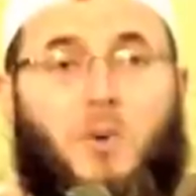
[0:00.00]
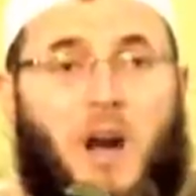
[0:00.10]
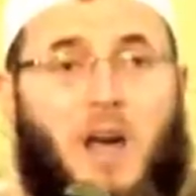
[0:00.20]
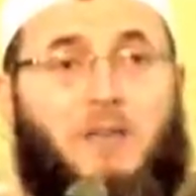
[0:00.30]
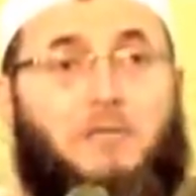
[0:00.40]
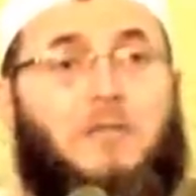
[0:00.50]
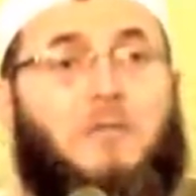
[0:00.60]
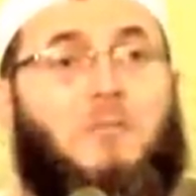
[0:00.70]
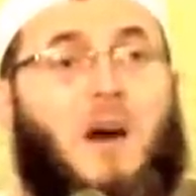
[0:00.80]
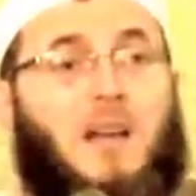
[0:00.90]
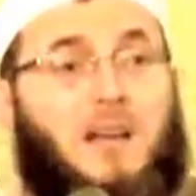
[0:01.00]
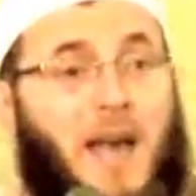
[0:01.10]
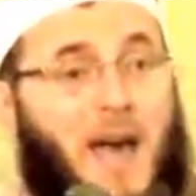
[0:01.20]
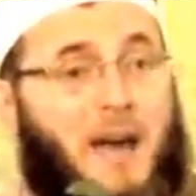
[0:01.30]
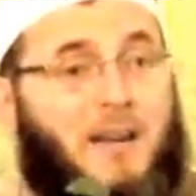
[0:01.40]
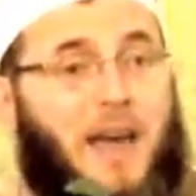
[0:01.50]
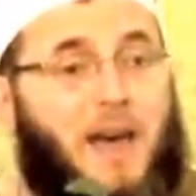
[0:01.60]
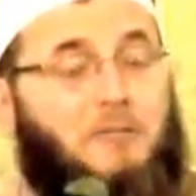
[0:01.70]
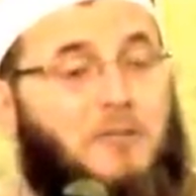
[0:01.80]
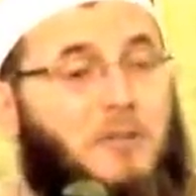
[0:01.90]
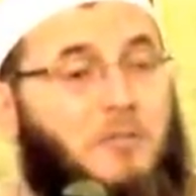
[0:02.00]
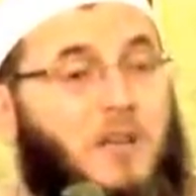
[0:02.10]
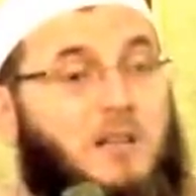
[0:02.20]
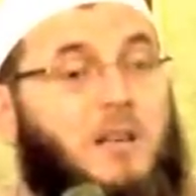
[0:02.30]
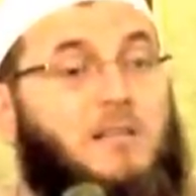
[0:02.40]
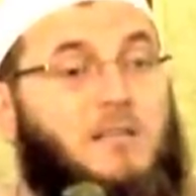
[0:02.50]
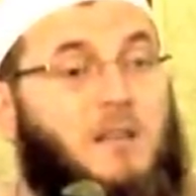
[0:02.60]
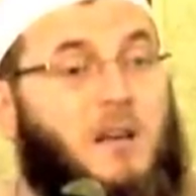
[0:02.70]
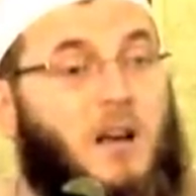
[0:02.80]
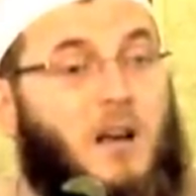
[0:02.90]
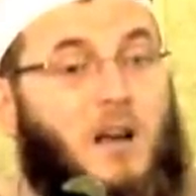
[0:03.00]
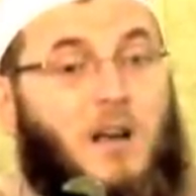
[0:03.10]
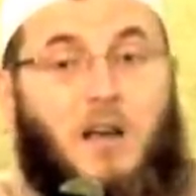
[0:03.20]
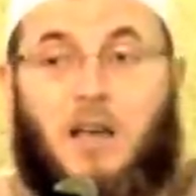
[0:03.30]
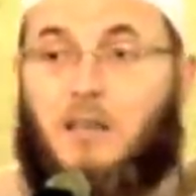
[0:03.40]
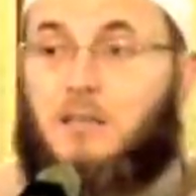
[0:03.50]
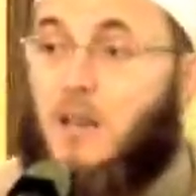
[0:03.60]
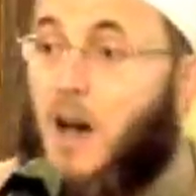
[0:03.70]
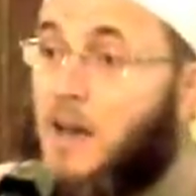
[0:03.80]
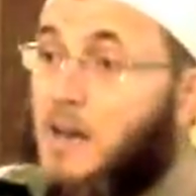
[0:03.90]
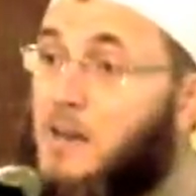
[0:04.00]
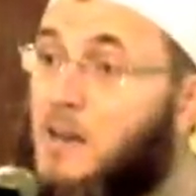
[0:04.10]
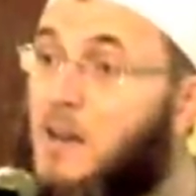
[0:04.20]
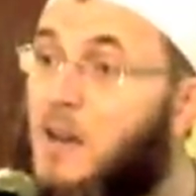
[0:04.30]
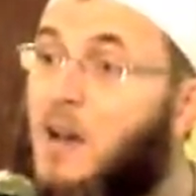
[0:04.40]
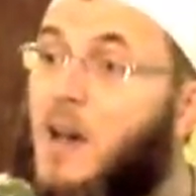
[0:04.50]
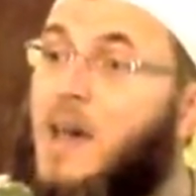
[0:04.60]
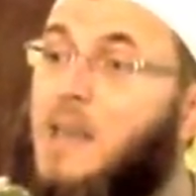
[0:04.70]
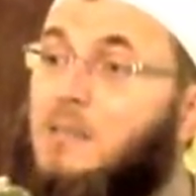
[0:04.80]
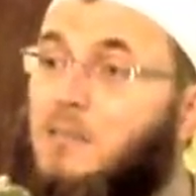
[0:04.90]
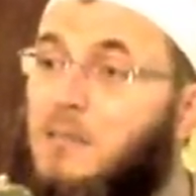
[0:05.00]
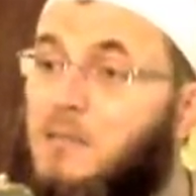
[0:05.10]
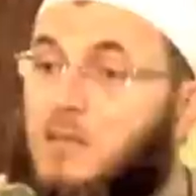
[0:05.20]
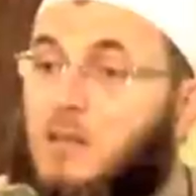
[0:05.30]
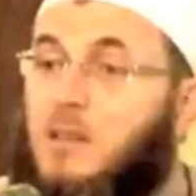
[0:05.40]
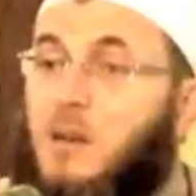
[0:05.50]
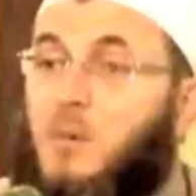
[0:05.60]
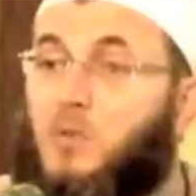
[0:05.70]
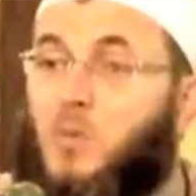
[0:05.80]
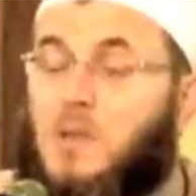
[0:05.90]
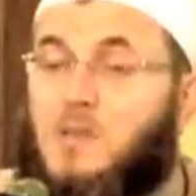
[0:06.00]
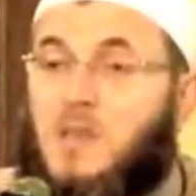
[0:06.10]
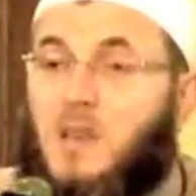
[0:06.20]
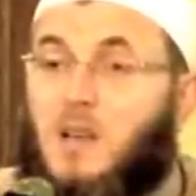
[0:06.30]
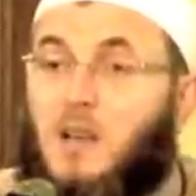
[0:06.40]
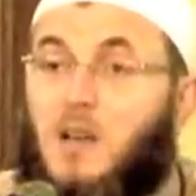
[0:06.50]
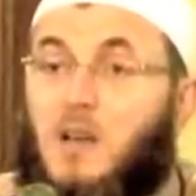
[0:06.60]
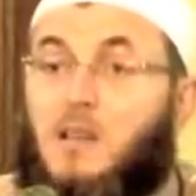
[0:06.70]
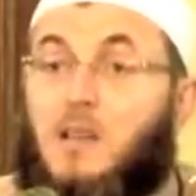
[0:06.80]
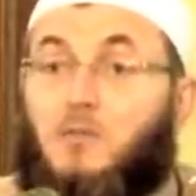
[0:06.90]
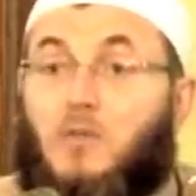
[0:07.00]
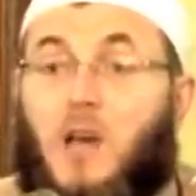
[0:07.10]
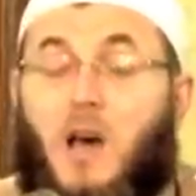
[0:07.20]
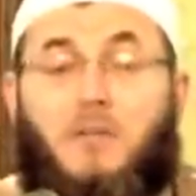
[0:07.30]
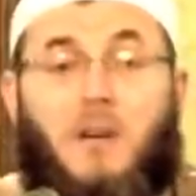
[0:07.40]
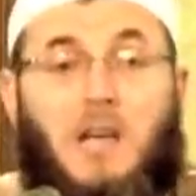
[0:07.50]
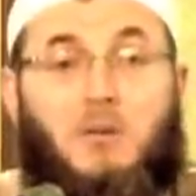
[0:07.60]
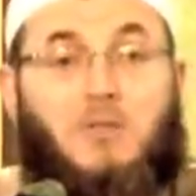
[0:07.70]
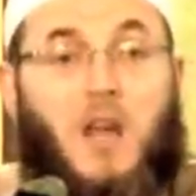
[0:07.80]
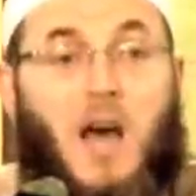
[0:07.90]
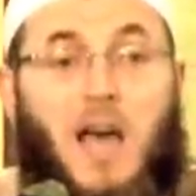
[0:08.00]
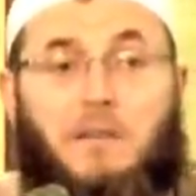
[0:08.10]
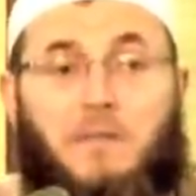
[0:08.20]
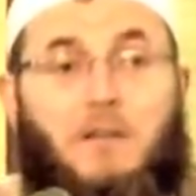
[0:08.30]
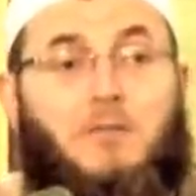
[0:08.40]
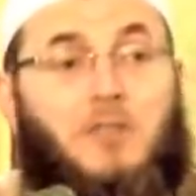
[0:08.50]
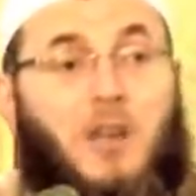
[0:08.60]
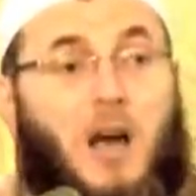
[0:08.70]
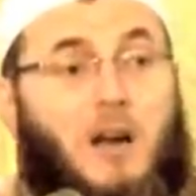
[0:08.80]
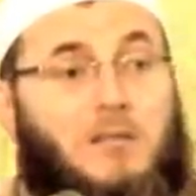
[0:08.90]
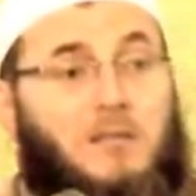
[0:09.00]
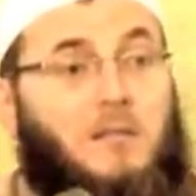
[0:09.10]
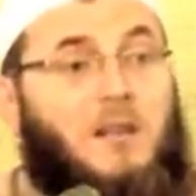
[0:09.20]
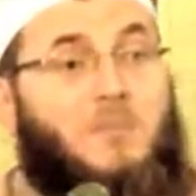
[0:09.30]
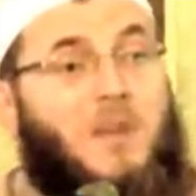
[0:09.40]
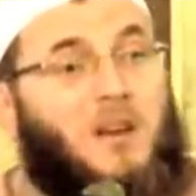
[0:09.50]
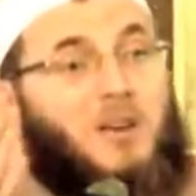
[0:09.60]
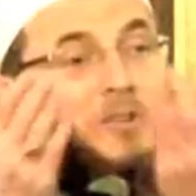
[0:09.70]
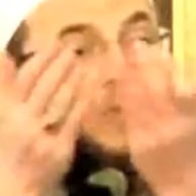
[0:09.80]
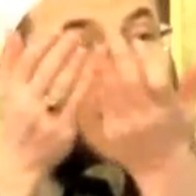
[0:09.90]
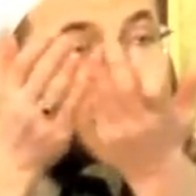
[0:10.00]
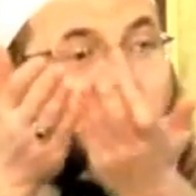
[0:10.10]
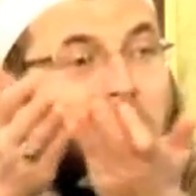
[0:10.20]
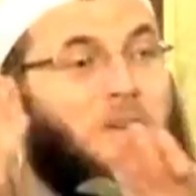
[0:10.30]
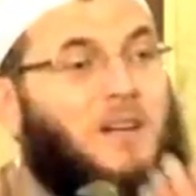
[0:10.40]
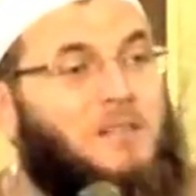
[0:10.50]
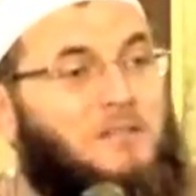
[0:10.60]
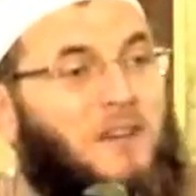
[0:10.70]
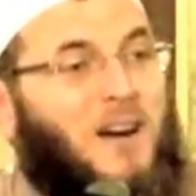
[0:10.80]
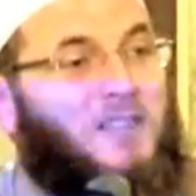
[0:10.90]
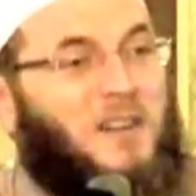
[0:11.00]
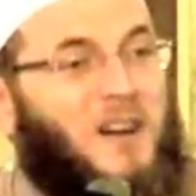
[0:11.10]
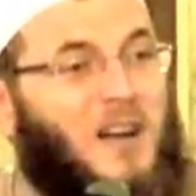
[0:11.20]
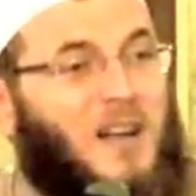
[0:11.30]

pray for my dad after my death? He's dying and he's concerned about one thing that whenever he was alive, he was constantly making dua for his father.